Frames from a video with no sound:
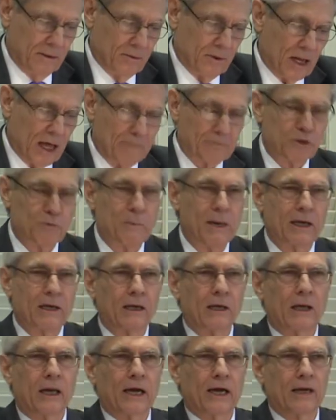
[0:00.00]
Well, I'm
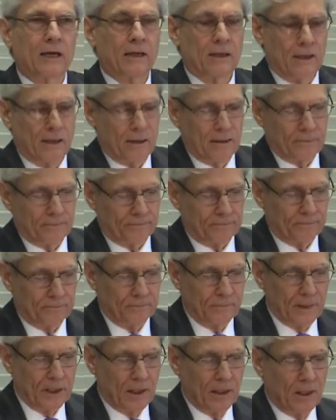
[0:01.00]
speculating.
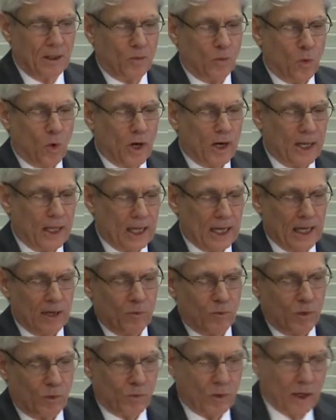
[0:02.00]
What
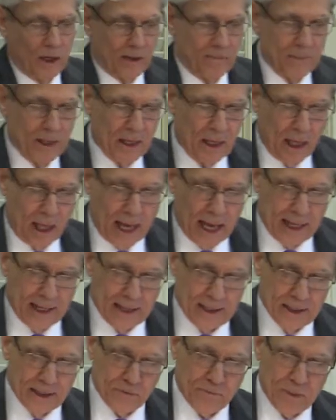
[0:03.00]
it will really be
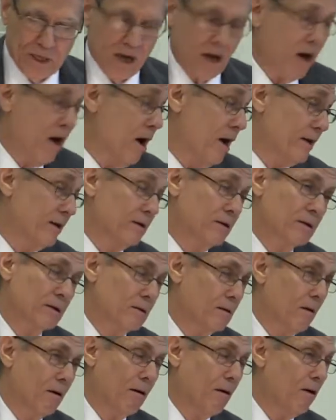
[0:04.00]
like is beyond
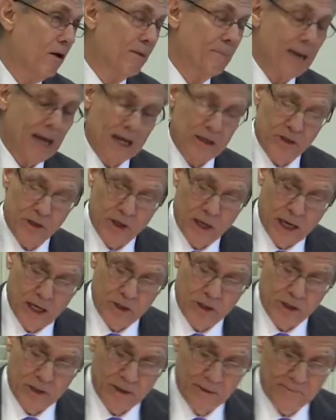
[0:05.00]
all
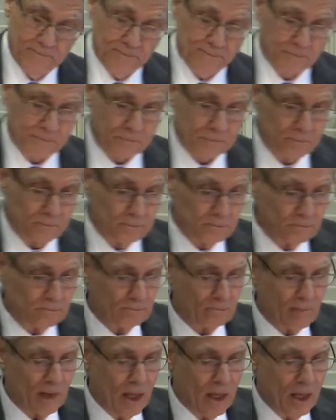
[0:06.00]
imagination.
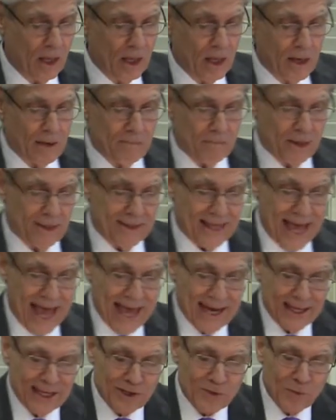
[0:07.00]
But
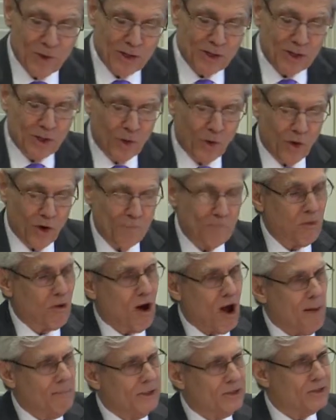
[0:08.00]
that is what the Lord
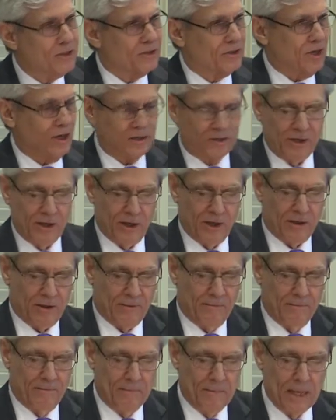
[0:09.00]
promises us here.
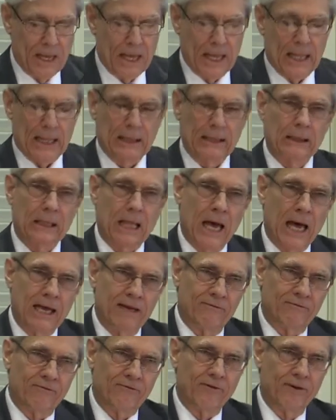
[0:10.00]

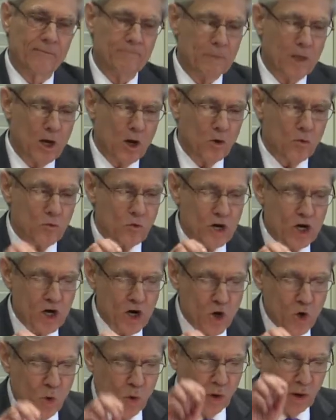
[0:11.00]
Life,
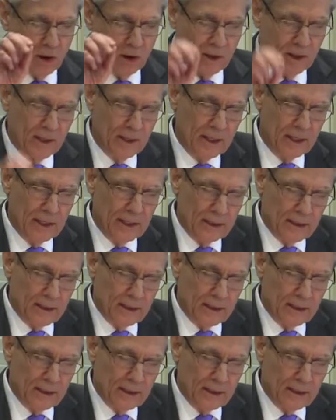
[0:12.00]
renewal.